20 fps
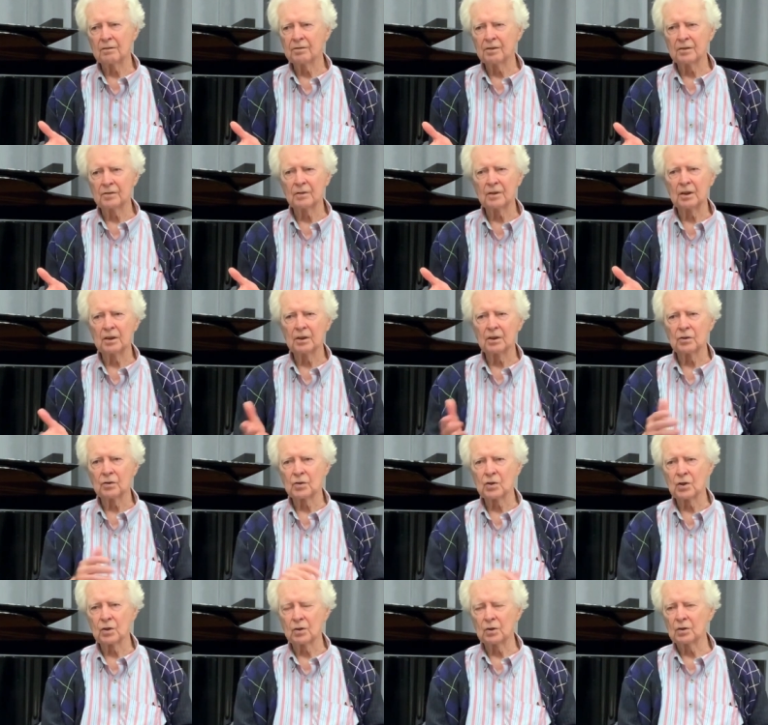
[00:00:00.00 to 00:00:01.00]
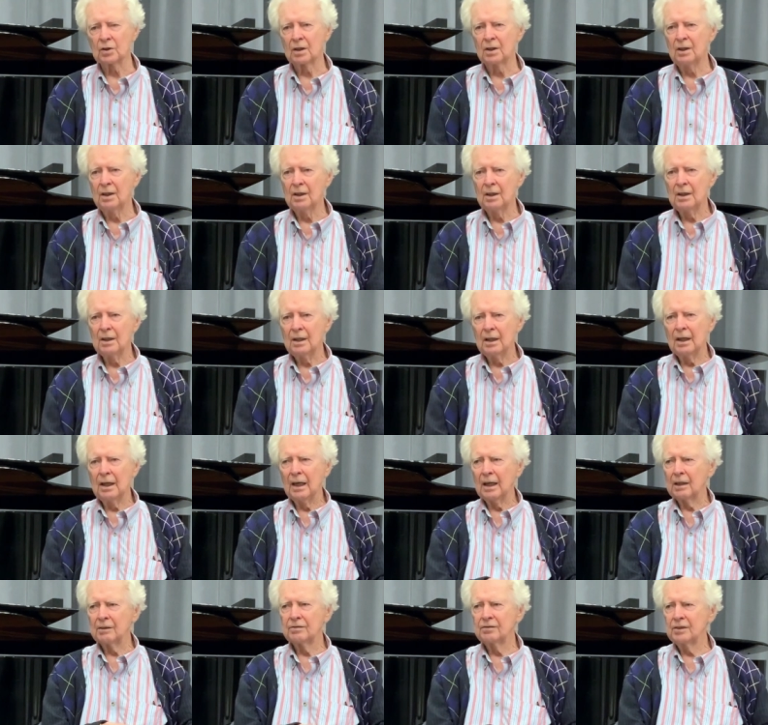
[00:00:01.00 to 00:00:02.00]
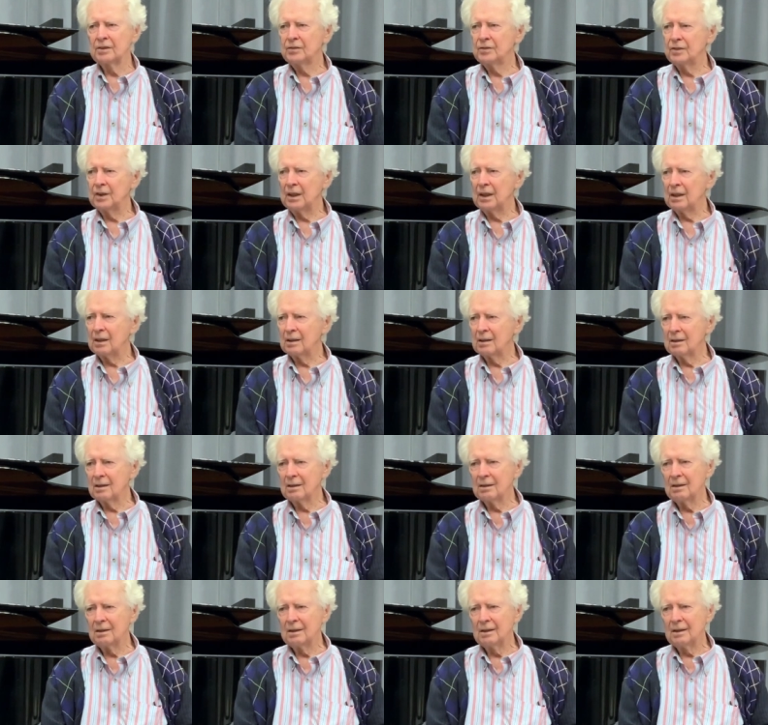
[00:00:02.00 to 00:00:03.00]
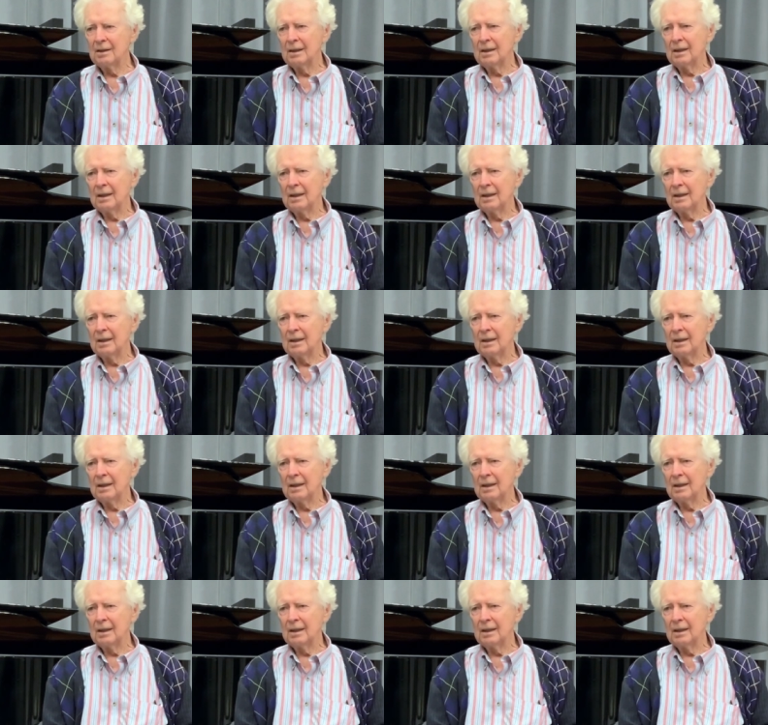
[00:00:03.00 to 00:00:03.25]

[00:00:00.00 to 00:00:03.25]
15 years old, at 15,